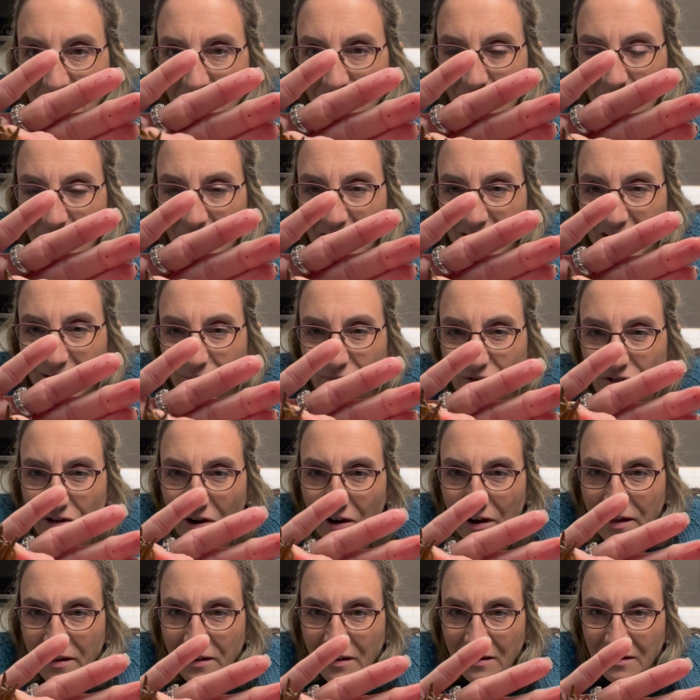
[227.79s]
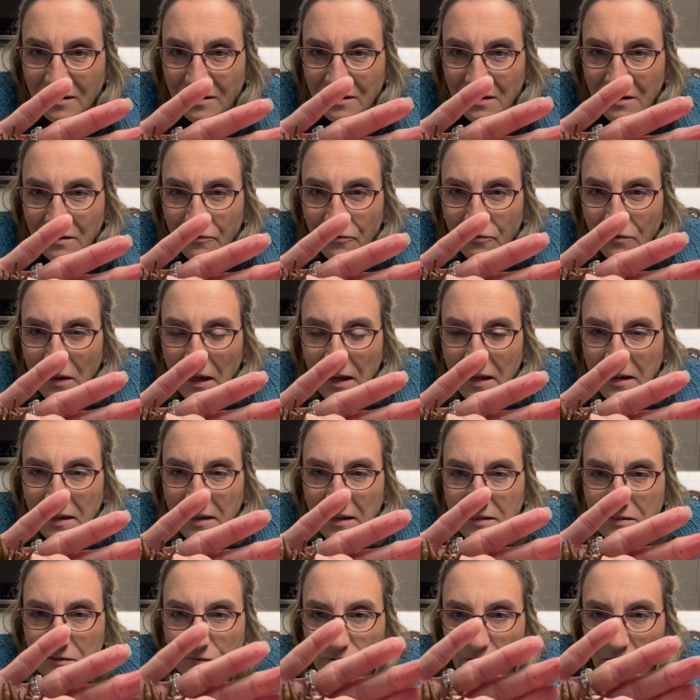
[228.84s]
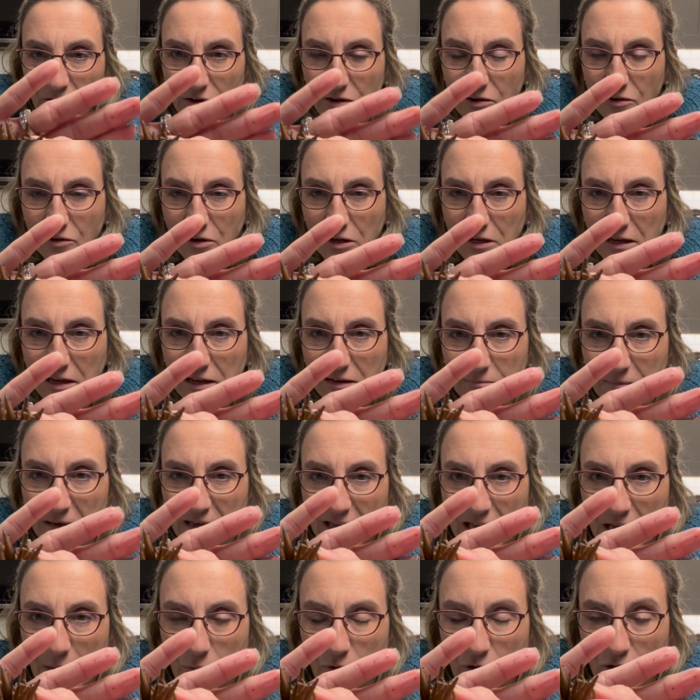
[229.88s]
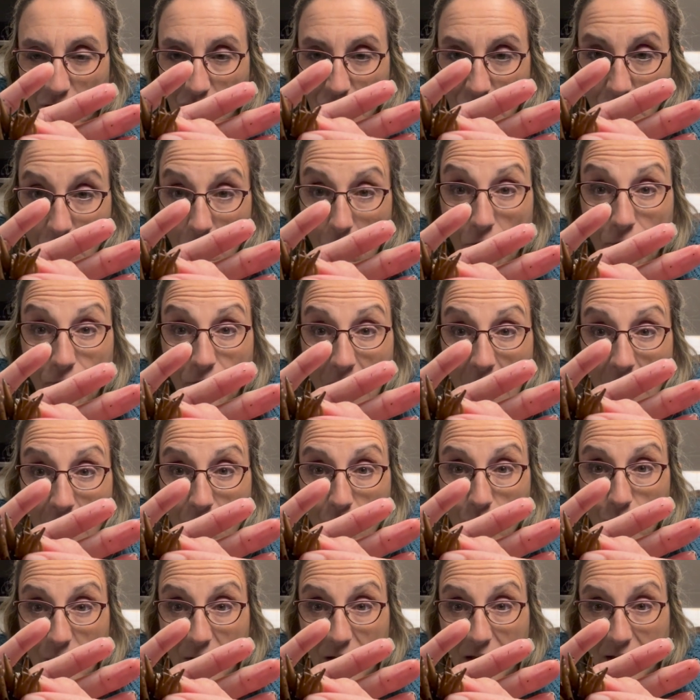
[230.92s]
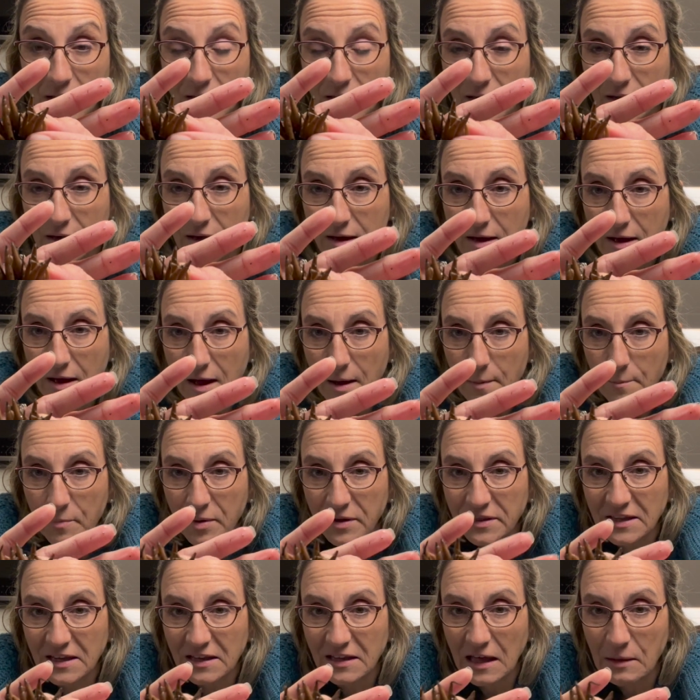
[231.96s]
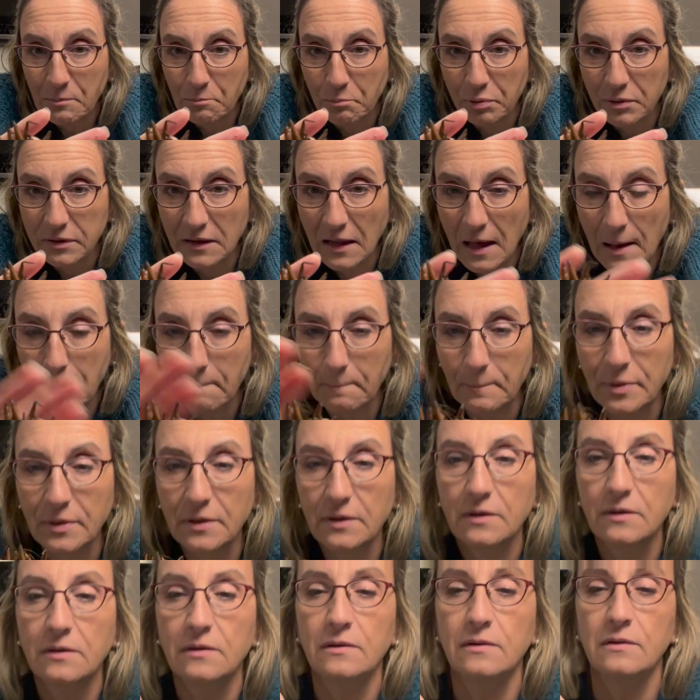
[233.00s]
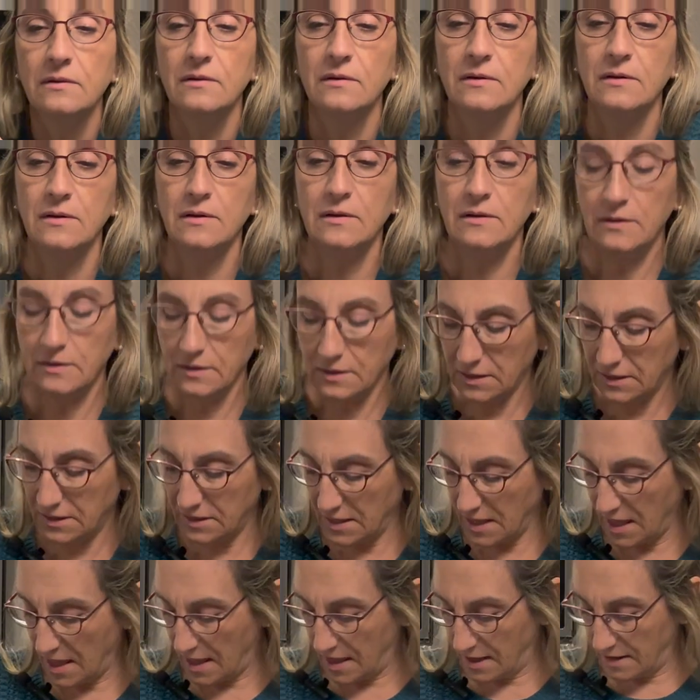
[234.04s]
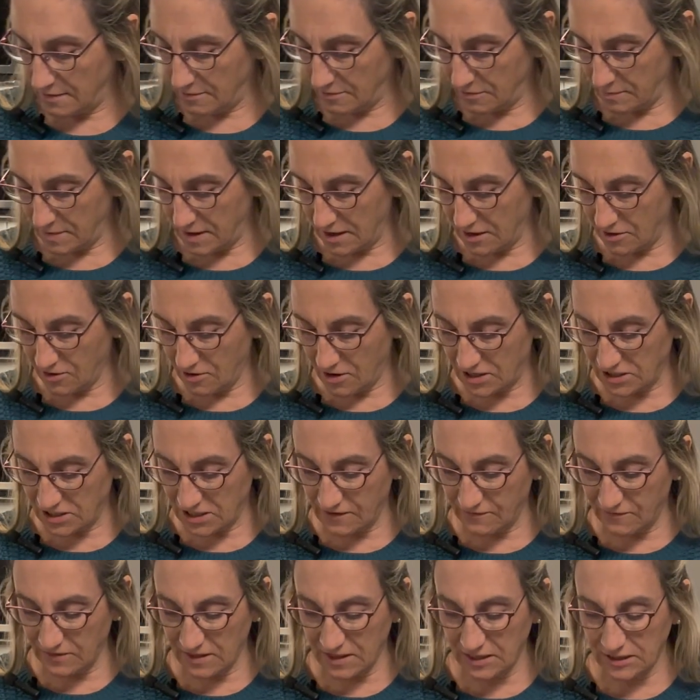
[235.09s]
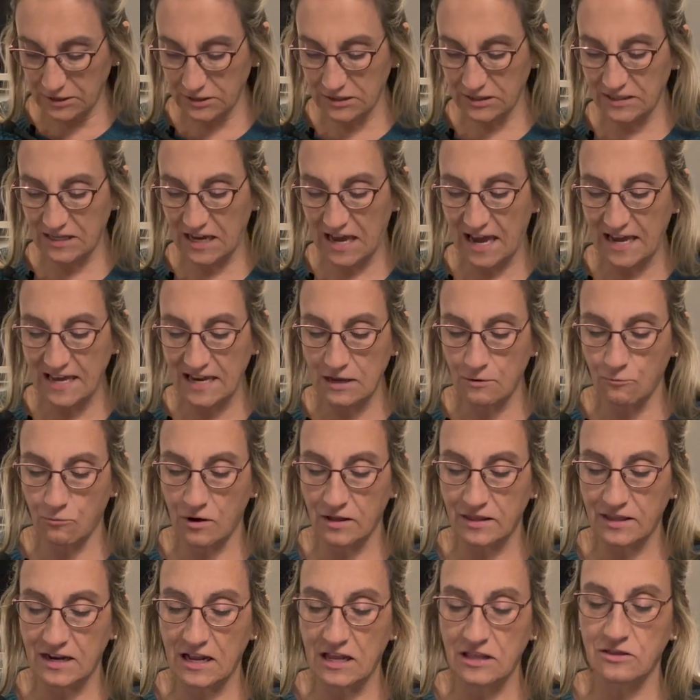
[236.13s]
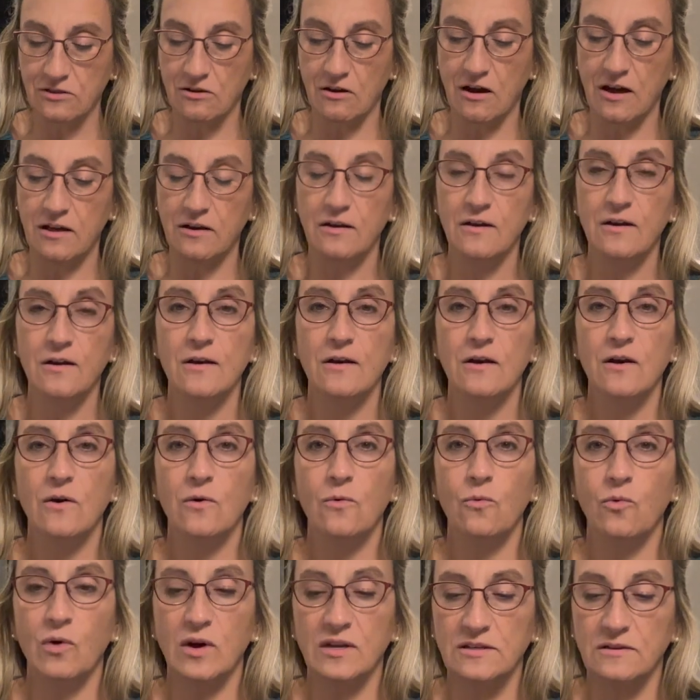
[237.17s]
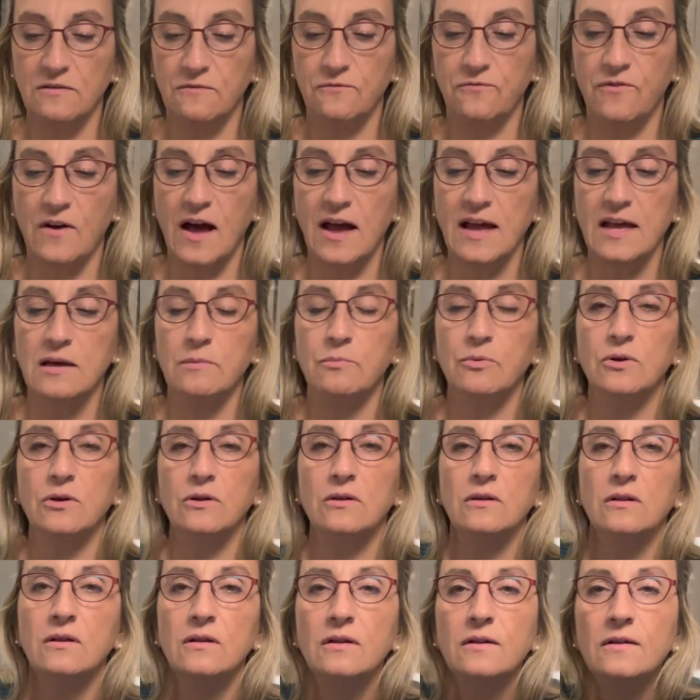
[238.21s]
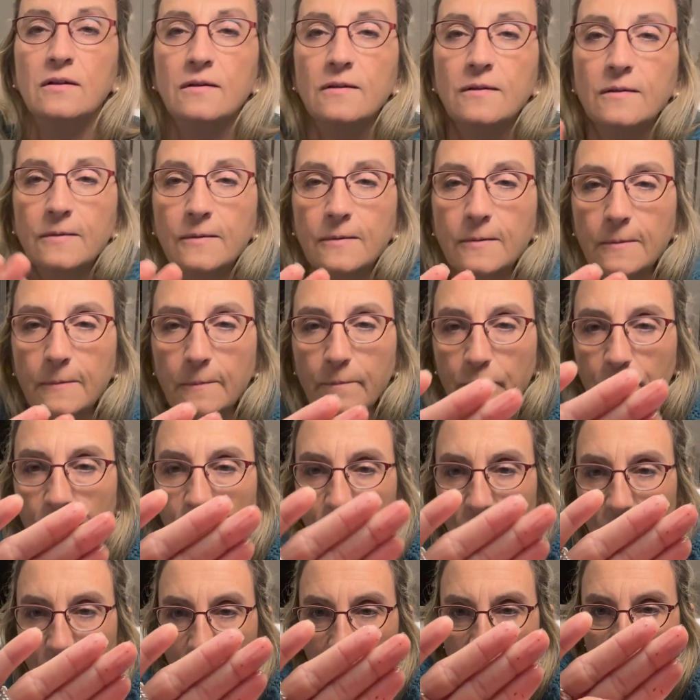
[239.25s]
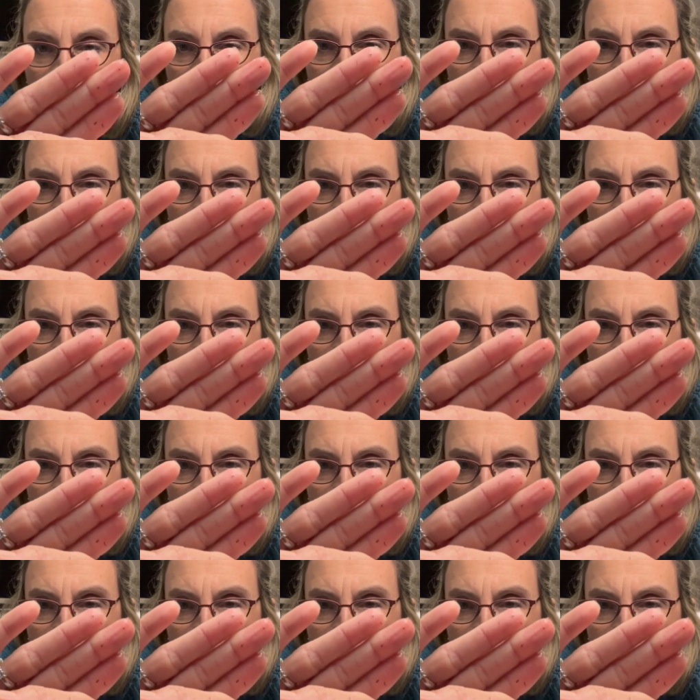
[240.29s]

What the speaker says: look? I'm sorry that the lighting isn't very good and my camera is so far away, but they're like plump. Look at that. Oh my gosh, even this tiny one that I thought wasn't viable looks a